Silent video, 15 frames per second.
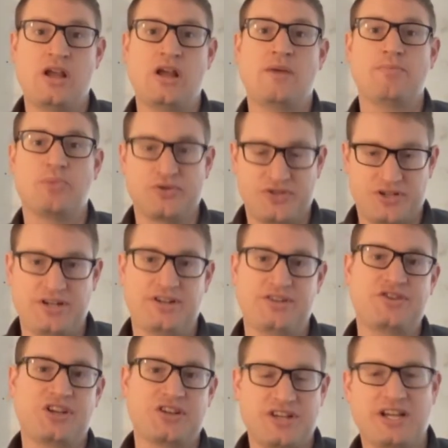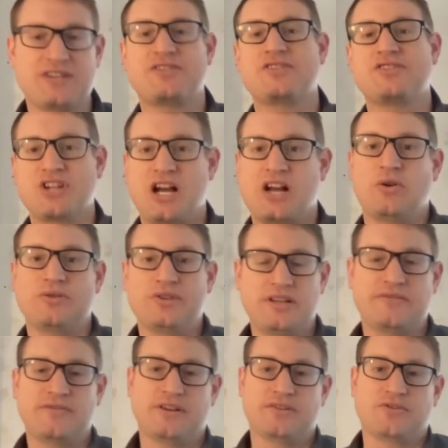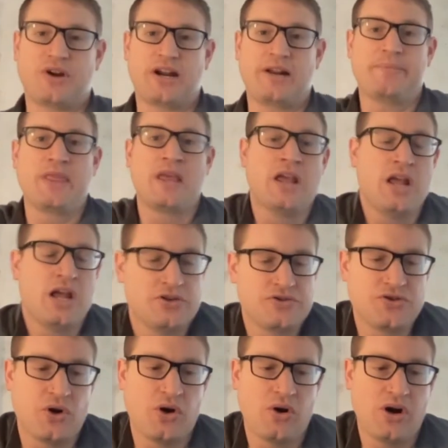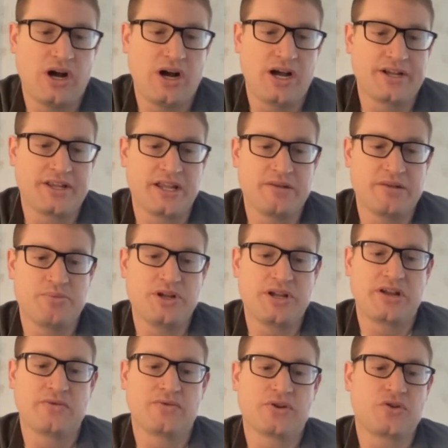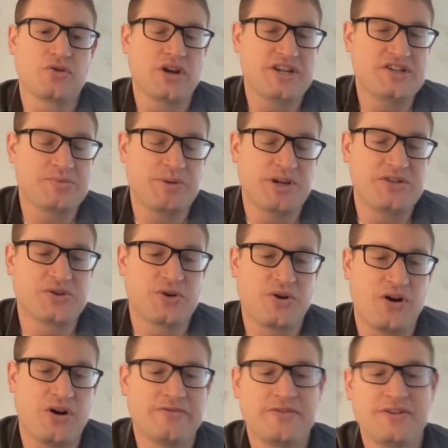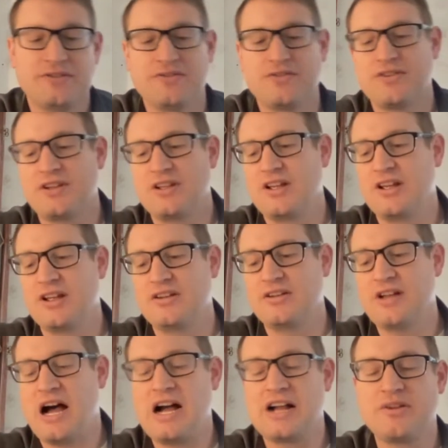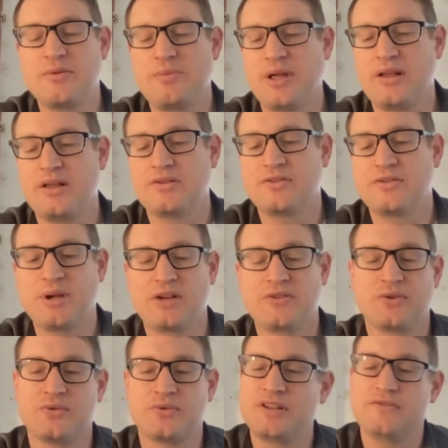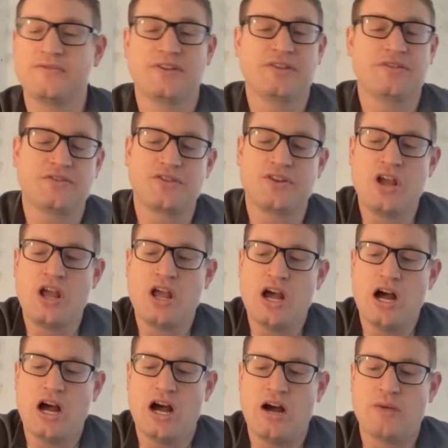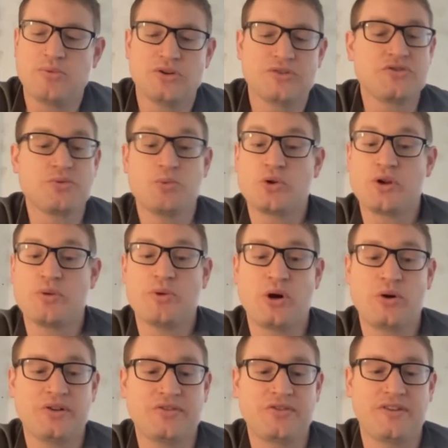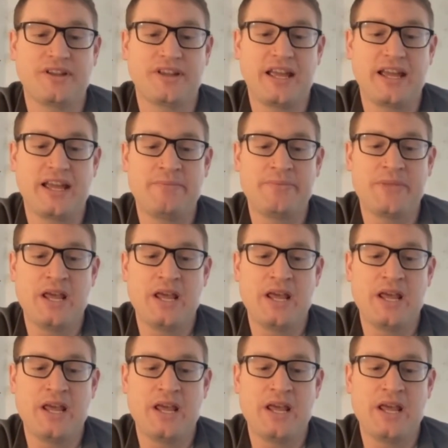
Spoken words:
percentage contested shot on defense, right? So again, being able to create space on offense and occupy space on defense, principal components to the game.